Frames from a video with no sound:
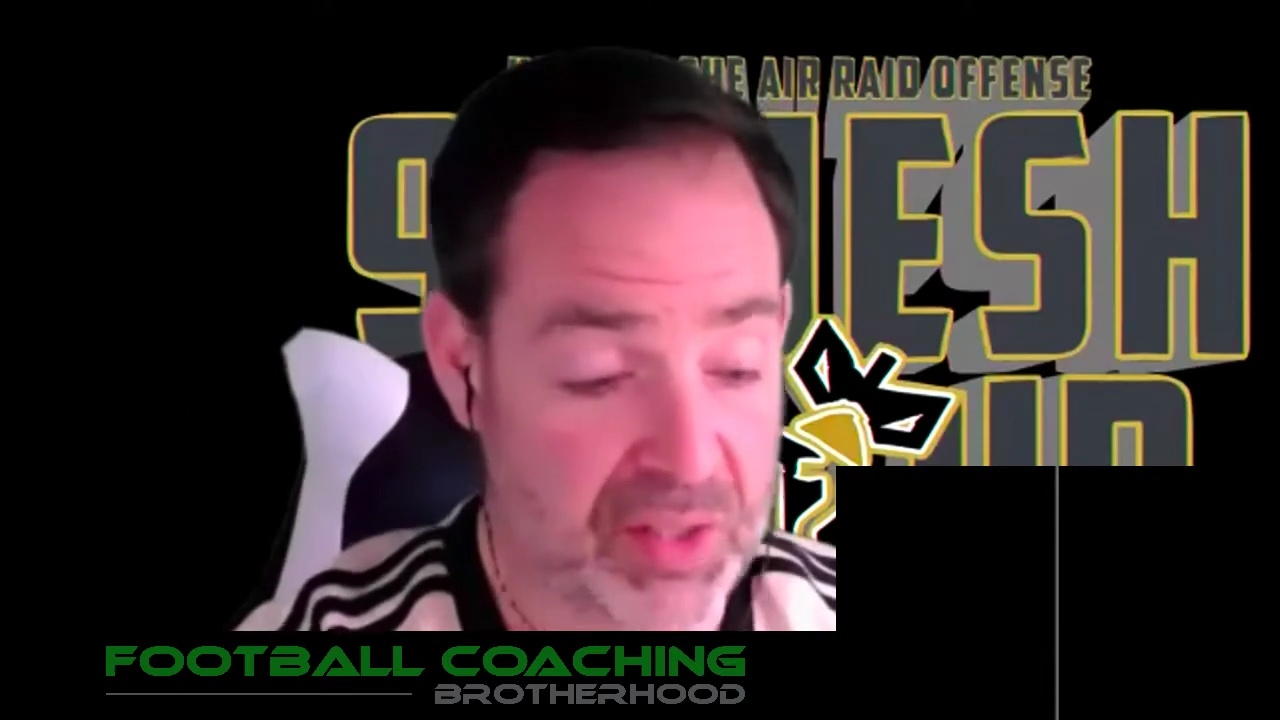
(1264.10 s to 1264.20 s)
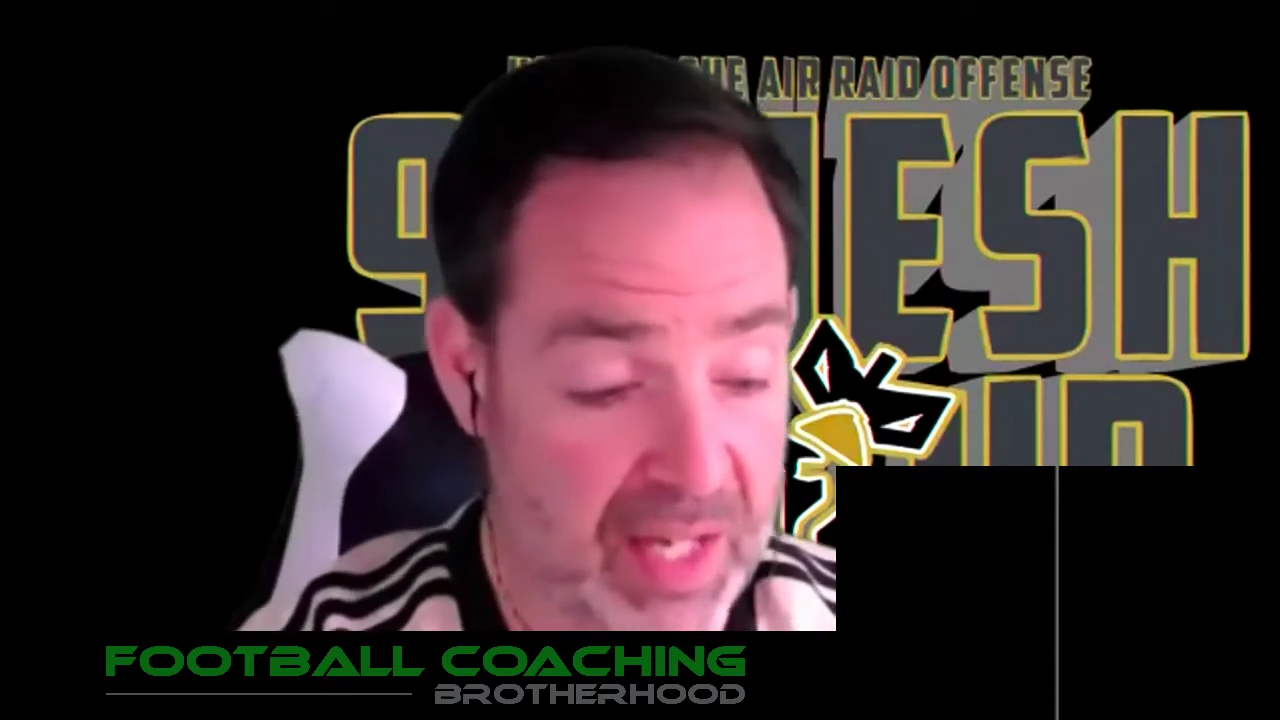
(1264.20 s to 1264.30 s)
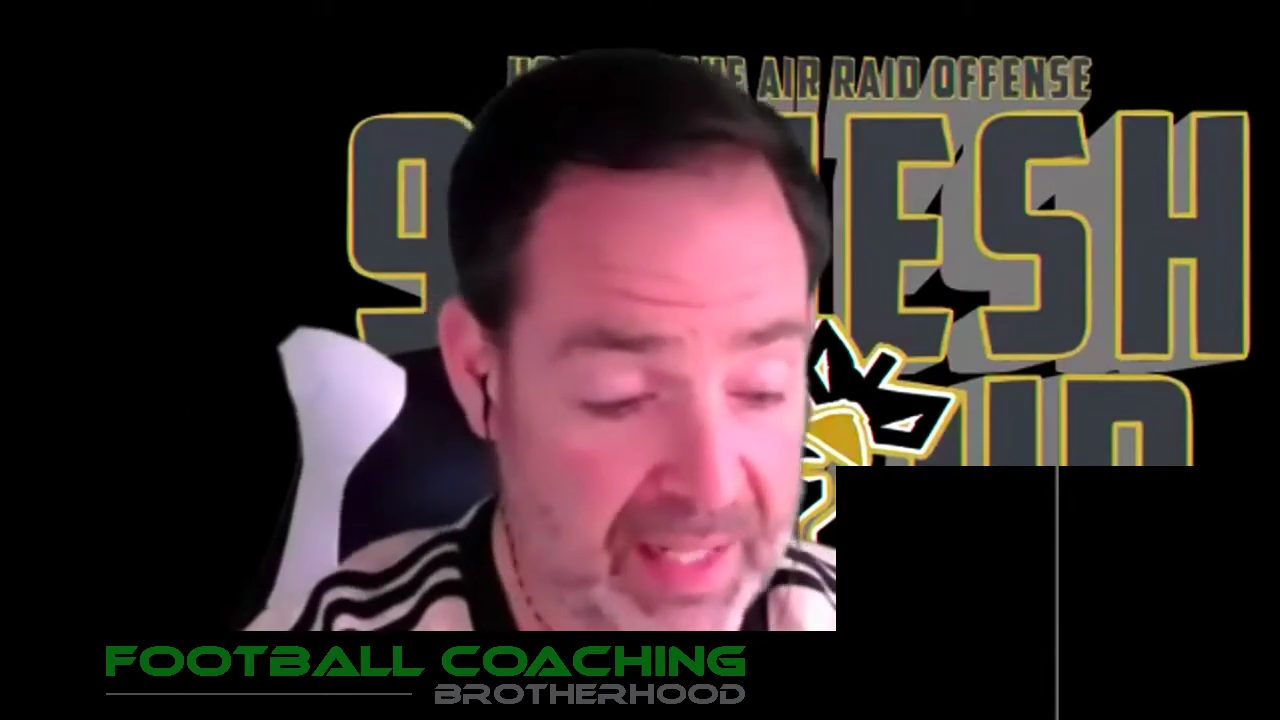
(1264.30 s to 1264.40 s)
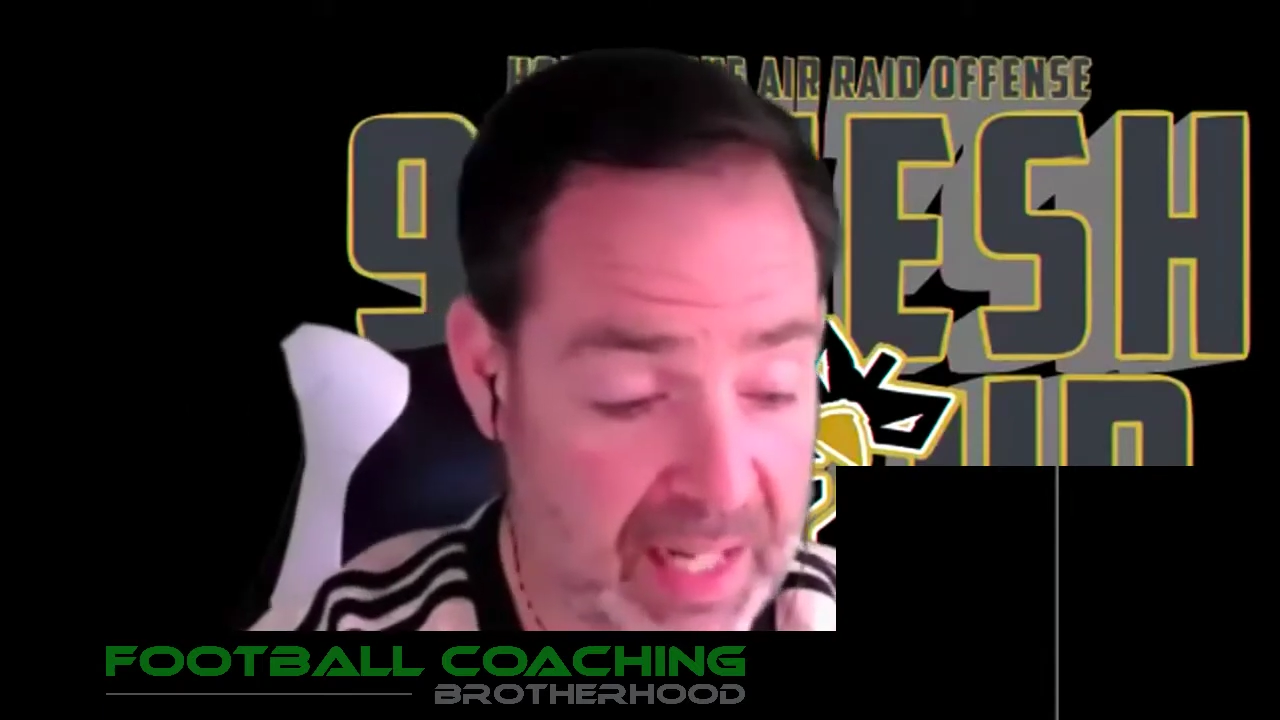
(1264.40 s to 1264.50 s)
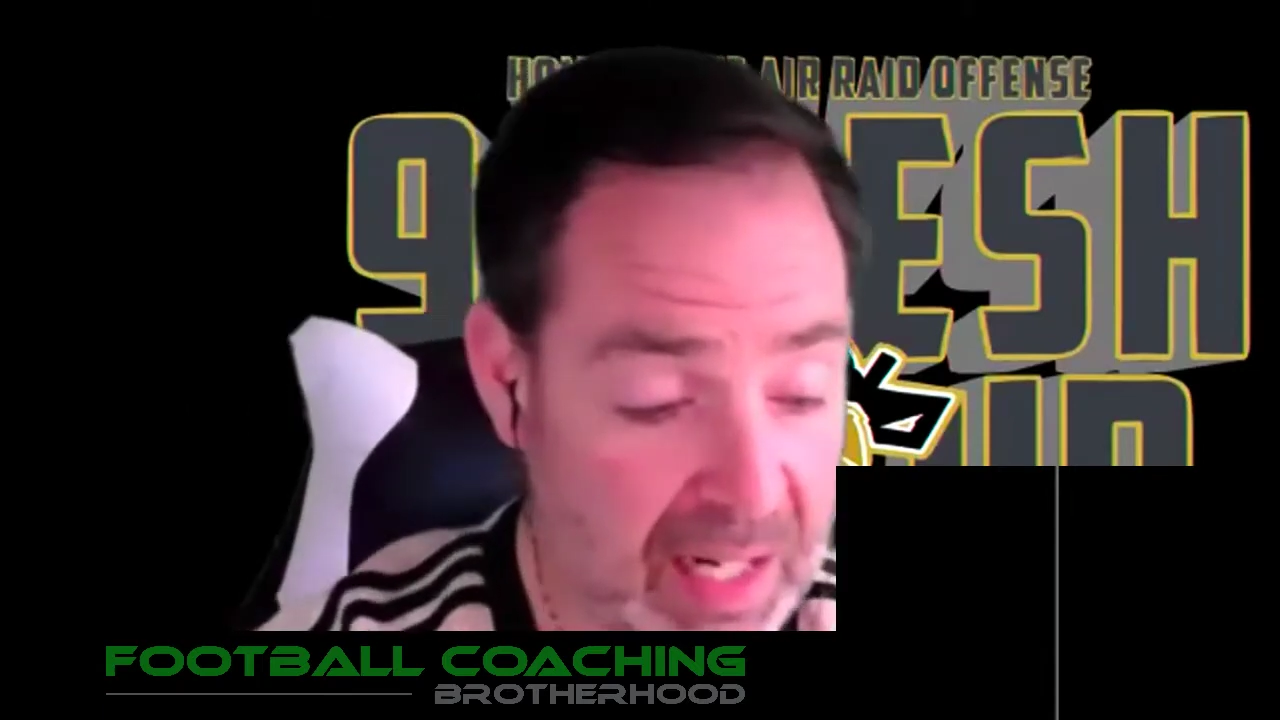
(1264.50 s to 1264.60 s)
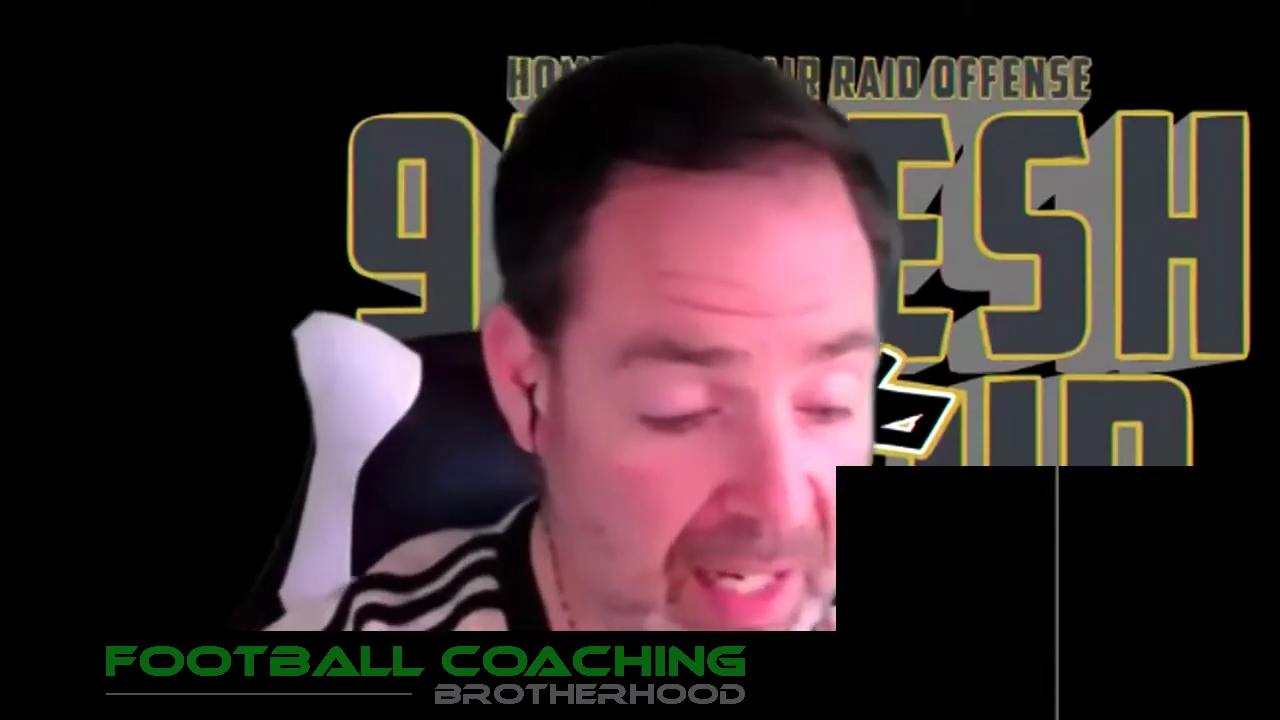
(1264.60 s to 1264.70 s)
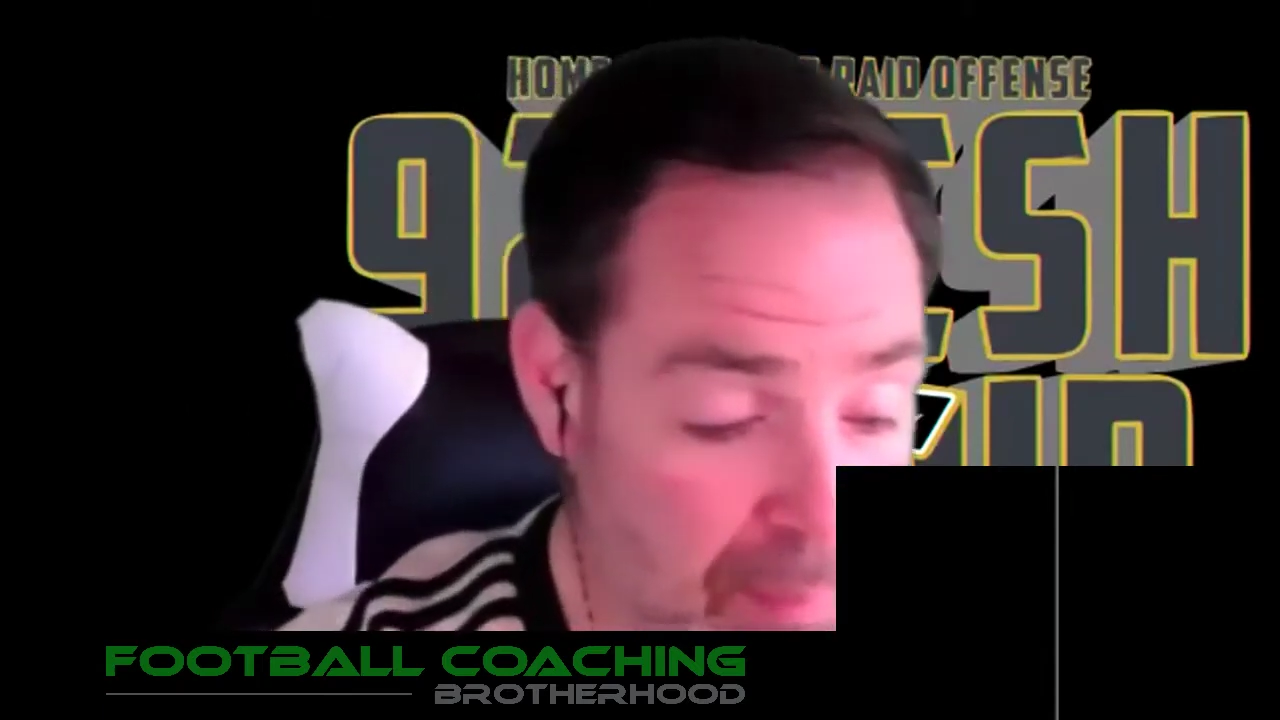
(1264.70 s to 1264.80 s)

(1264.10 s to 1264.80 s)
a guy like